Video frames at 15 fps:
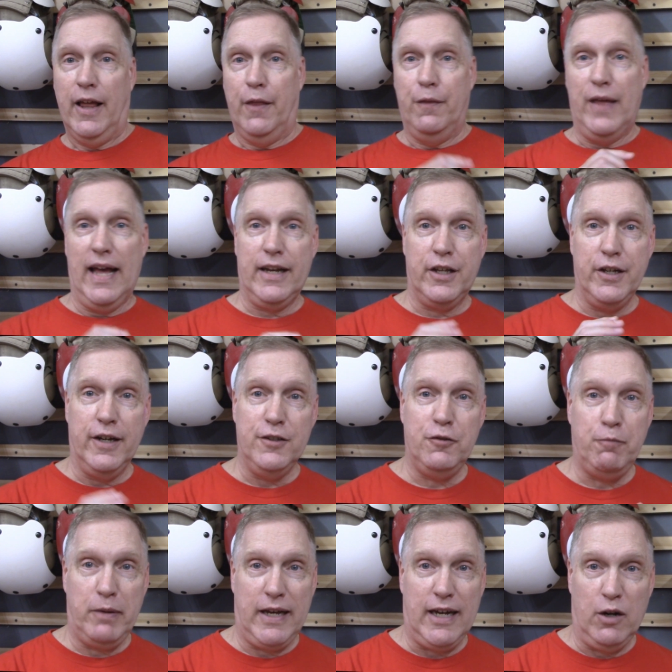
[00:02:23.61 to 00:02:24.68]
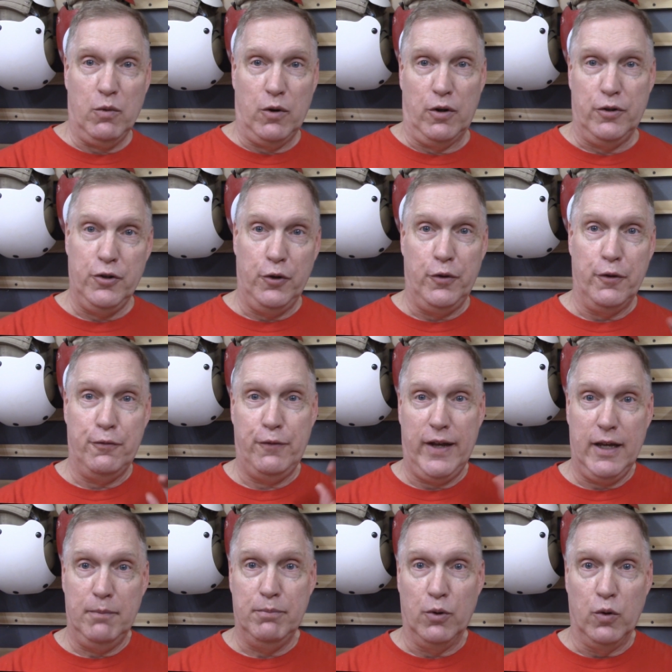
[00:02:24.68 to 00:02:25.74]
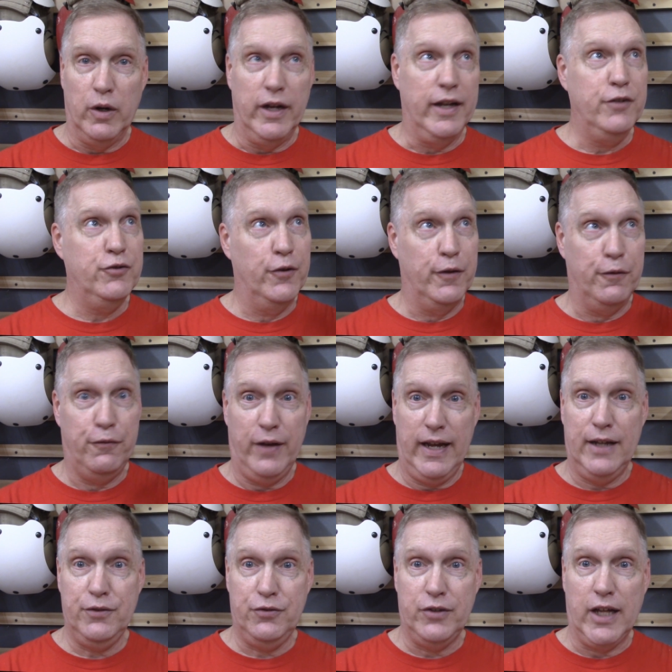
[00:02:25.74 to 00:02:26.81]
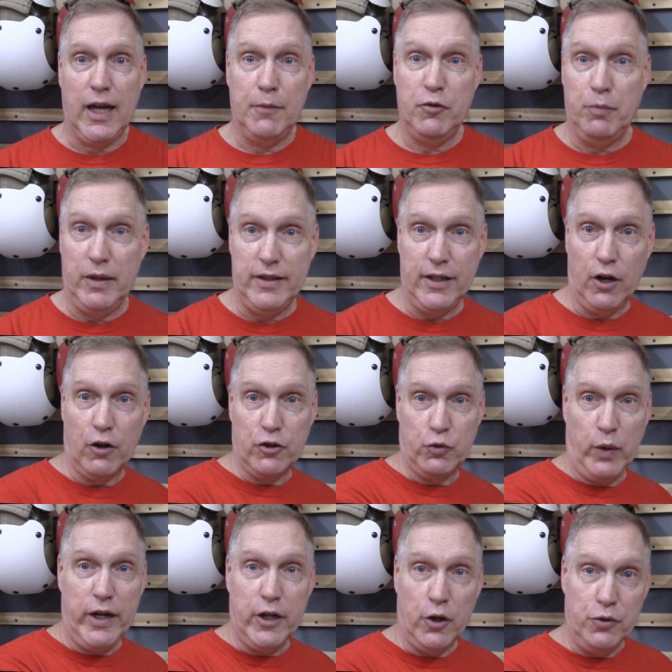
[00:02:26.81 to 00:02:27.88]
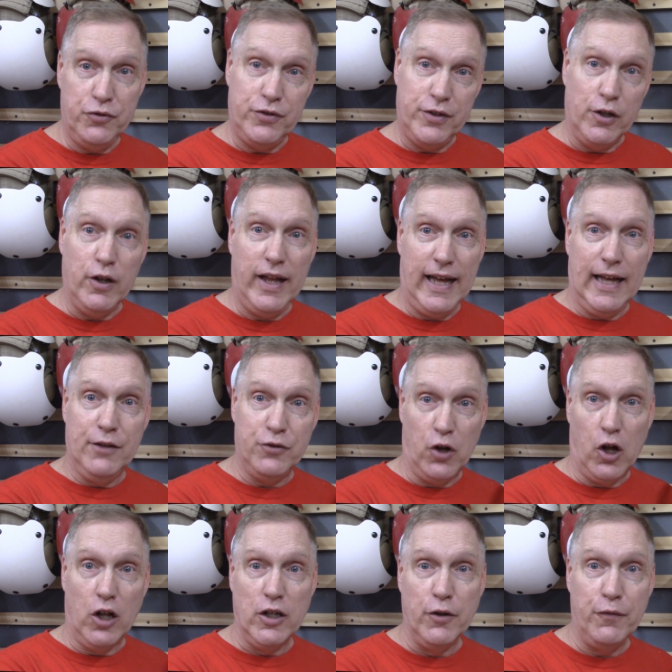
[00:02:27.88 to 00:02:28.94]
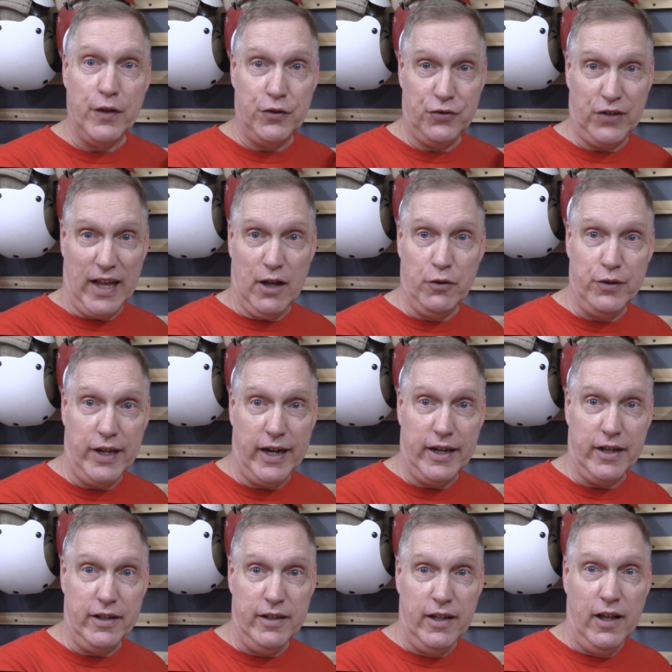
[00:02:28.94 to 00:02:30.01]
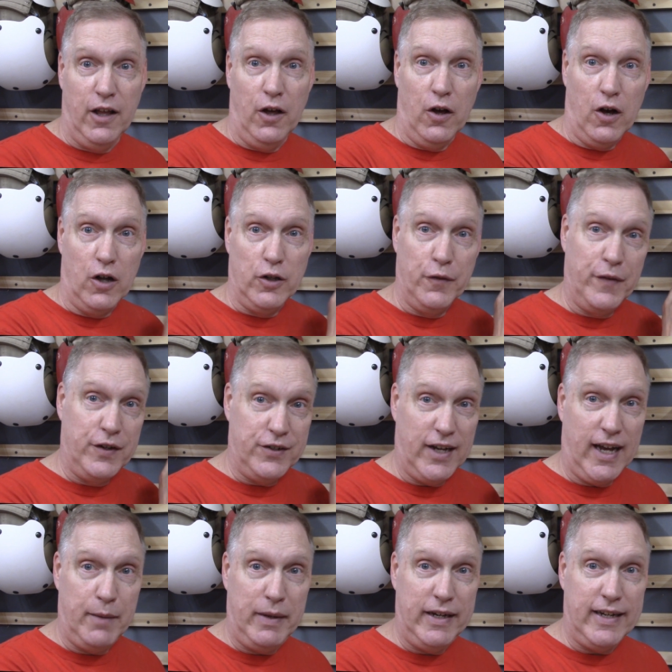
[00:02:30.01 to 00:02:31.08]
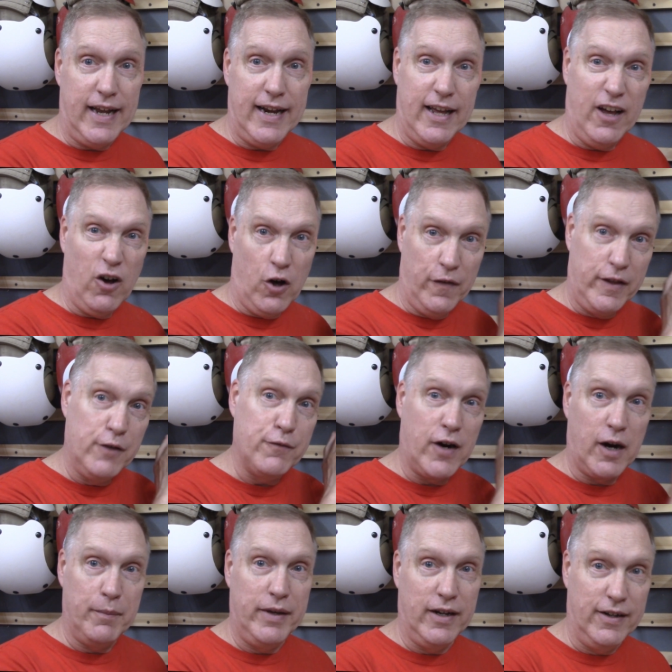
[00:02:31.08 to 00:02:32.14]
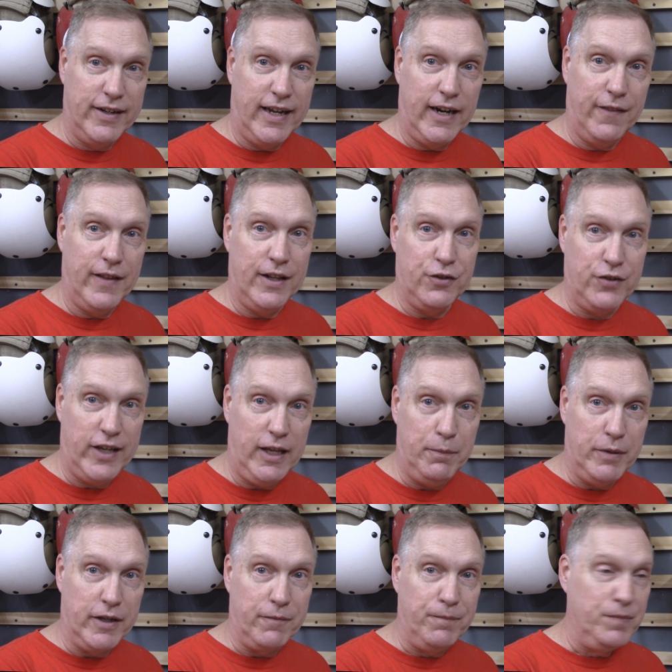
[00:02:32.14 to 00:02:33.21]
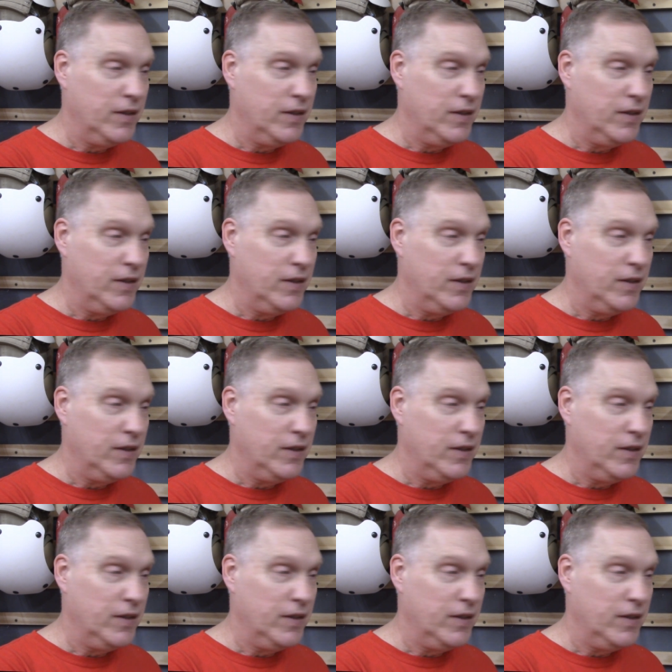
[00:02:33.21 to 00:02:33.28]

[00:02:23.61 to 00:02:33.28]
That cuts power to the fanboy, so the fan stops, but the Arduino still has all of the sound data, all of the timing data, all the environmental data that it's keeping.